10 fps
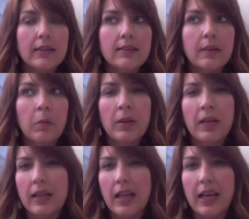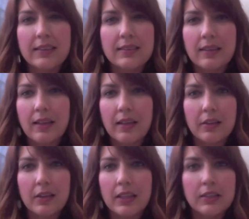someone that likes to let their
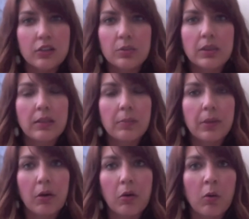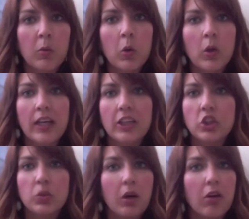kids read paranormal age
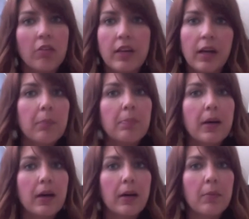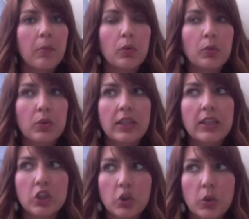12 and up would really
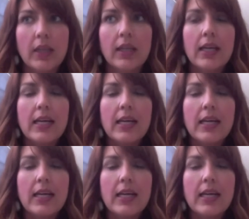enjoy it.